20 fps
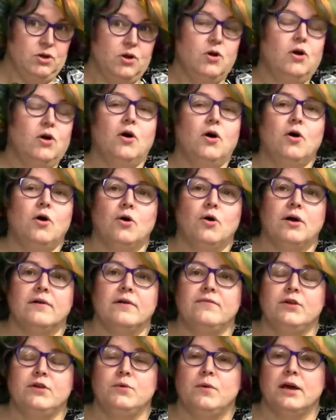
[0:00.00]
Or if
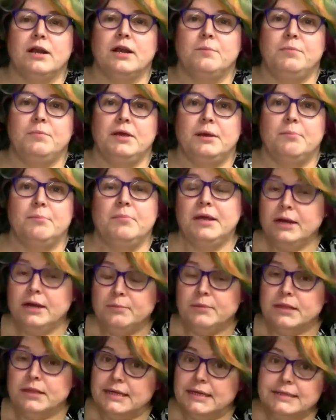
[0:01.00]
you want to be a
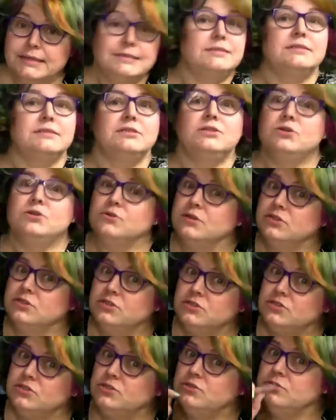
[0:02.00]
minimalist, you can
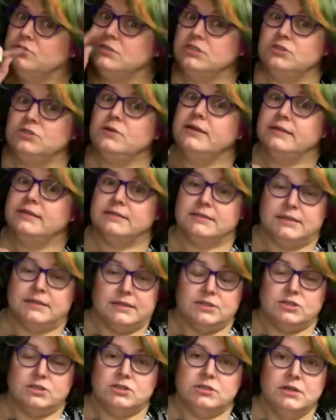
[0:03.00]
just do a straight
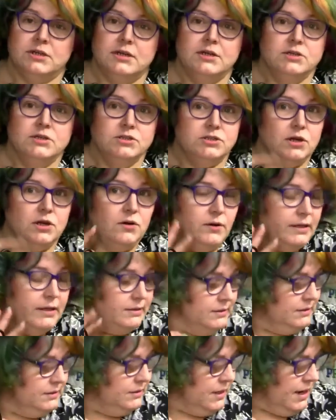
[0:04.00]
stitch. So it's
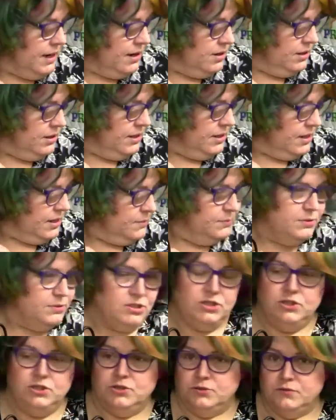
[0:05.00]
entirely up to
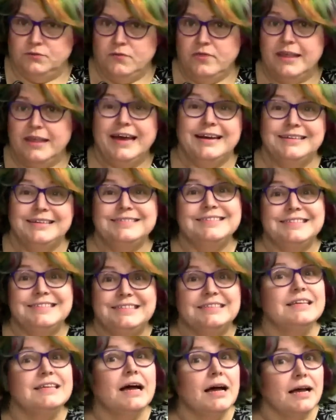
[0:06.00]
you. That is a
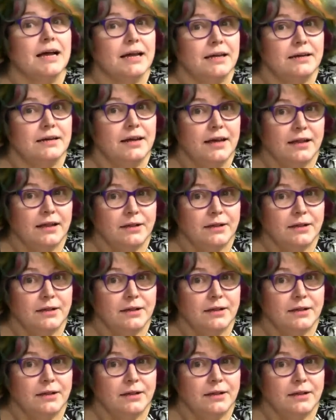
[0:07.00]
design element.